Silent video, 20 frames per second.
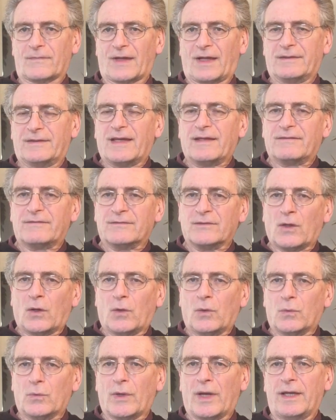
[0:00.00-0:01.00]
There's
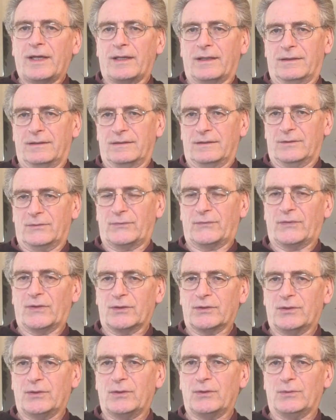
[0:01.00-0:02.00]
no way
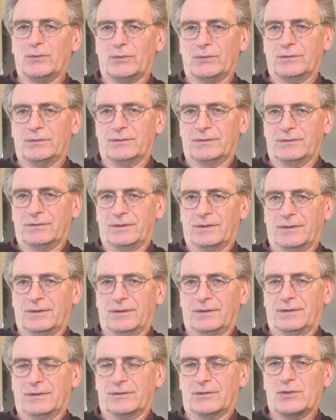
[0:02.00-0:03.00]
for you
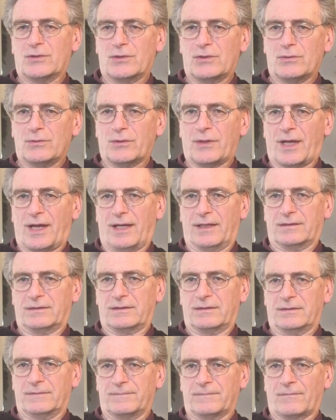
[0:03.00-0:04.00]
to do
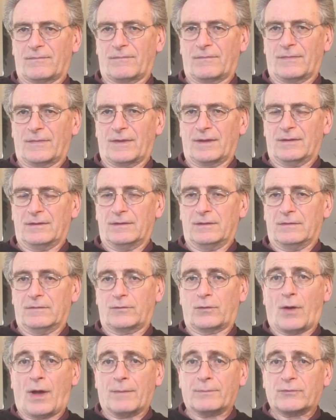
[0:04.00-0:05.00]
that.
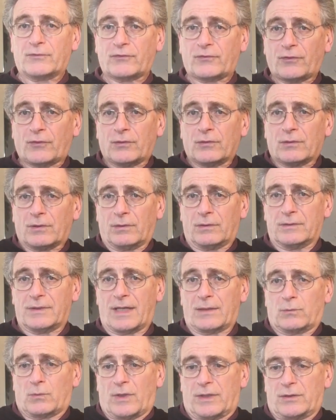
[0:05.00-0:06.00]
So I'm sure
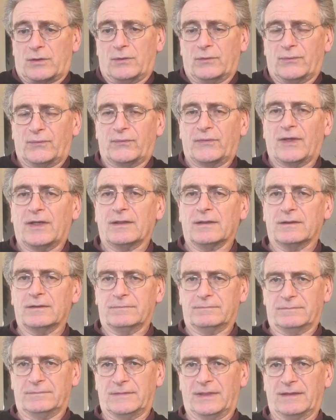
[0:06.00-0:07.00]
that what you
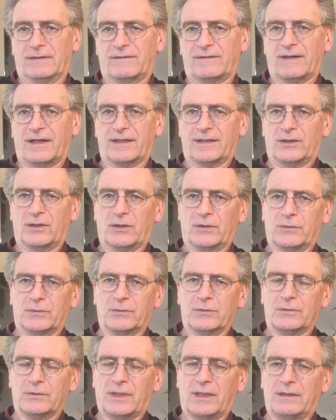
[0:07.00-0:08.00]
feel inside
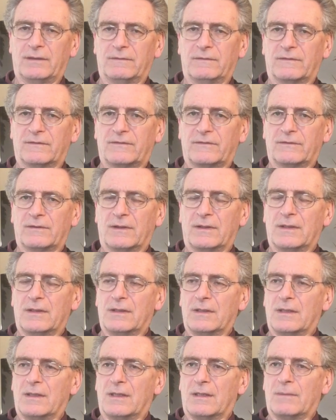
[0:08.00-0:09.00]
you is,
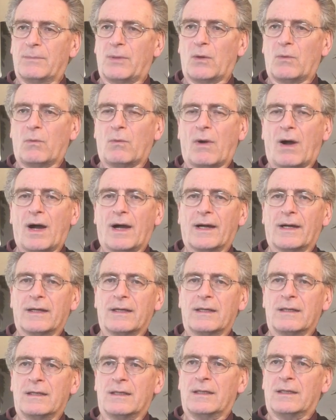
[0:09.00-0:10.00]
but
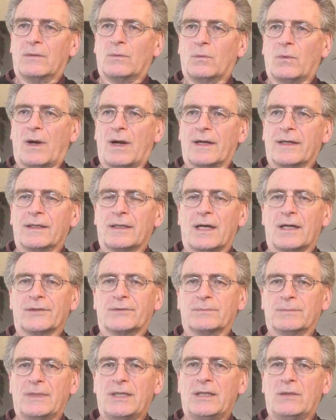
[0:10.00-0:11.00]
why
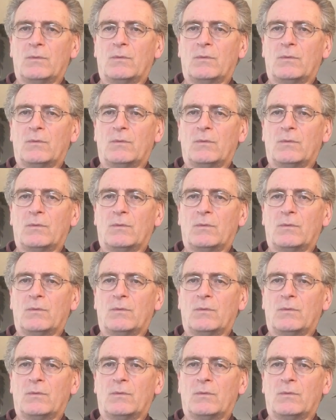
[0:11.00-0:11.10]
not me?